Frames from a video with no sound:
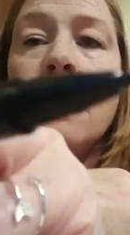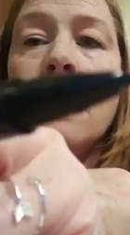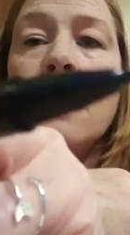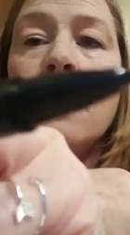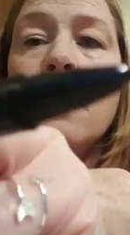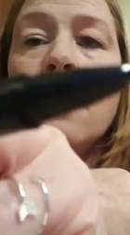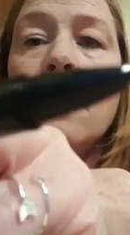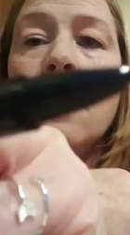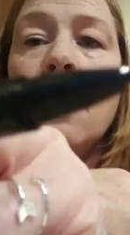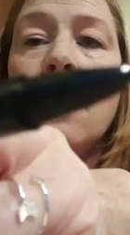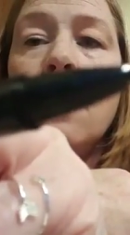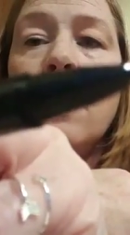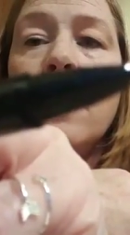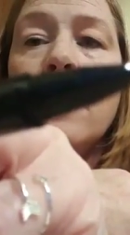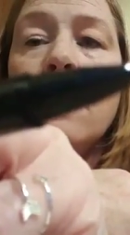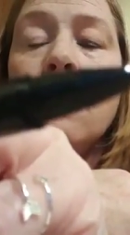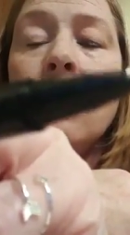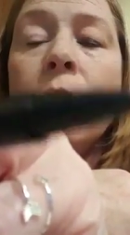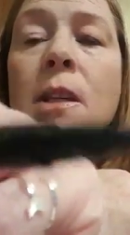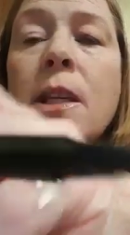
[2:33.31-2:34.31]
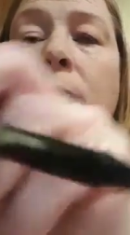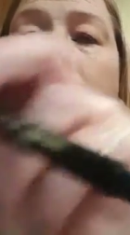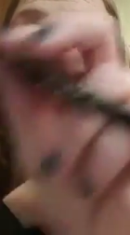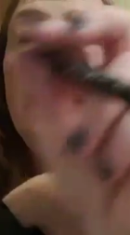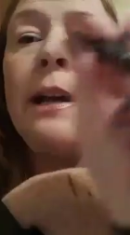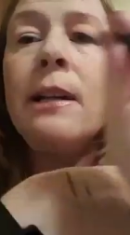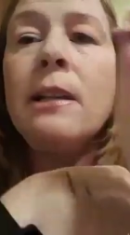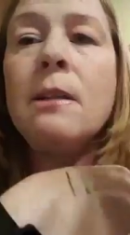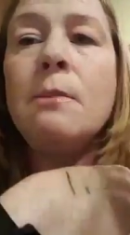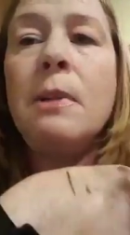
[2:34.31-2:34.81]
So it's really
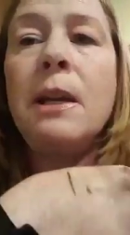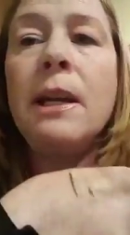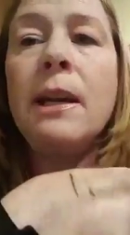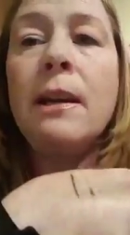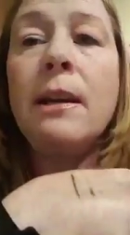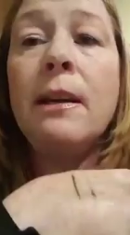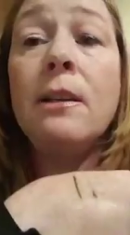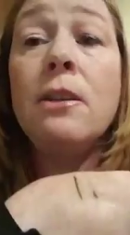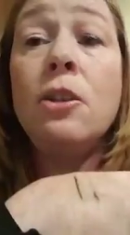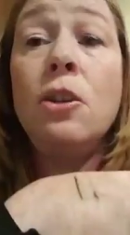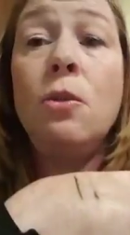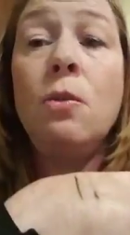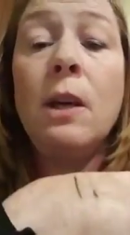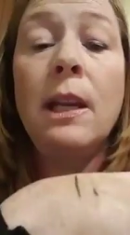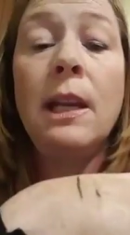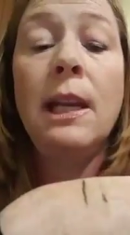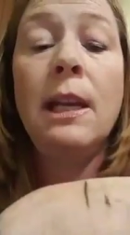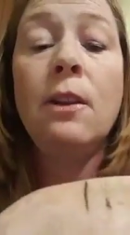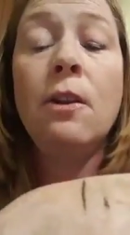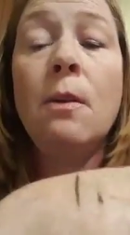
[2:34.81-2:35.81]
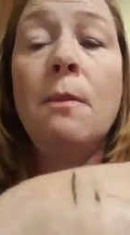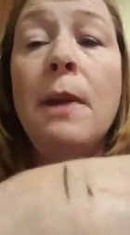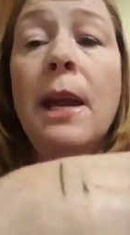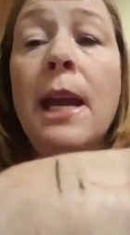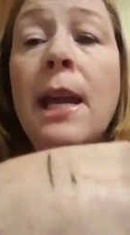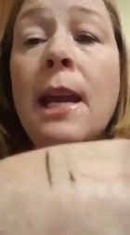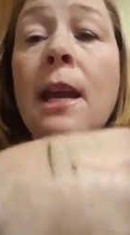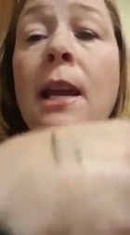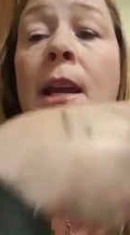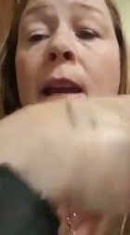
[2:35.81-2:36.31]
nice because you can either
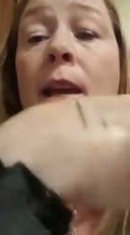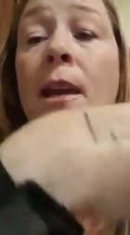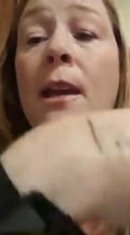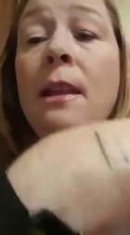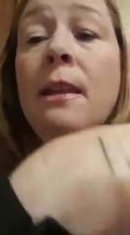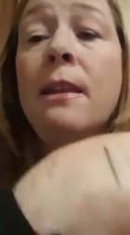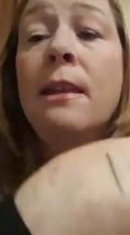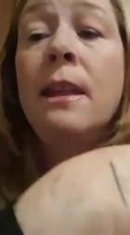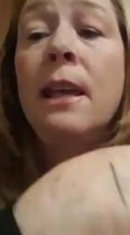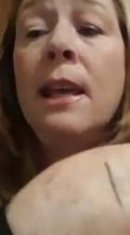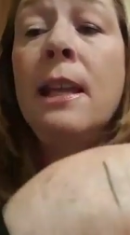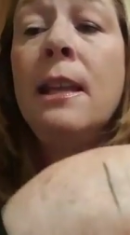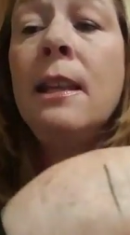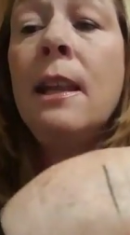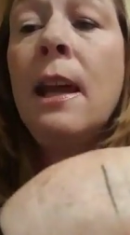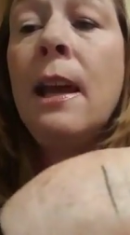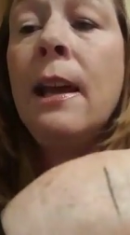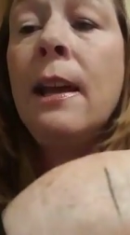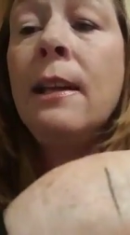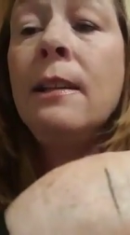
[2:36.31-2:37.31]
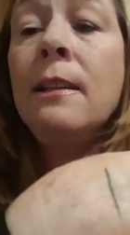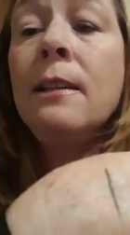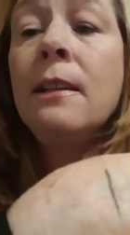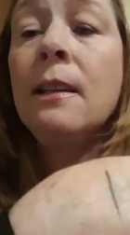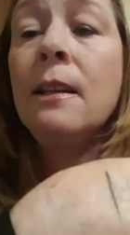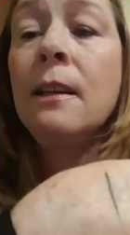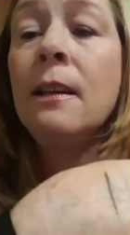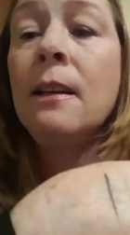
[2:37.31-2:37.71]
make thin lines.